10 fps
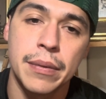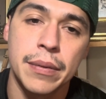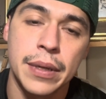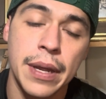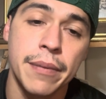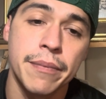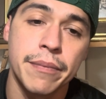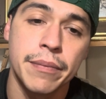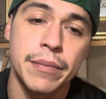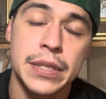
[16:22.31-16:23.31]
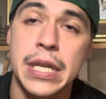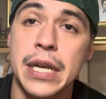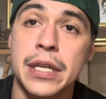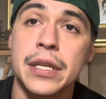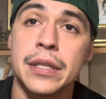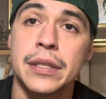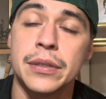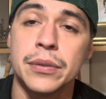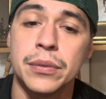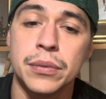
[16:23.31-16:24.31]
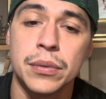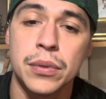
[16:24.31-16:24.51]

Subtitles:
yeah, kind of good to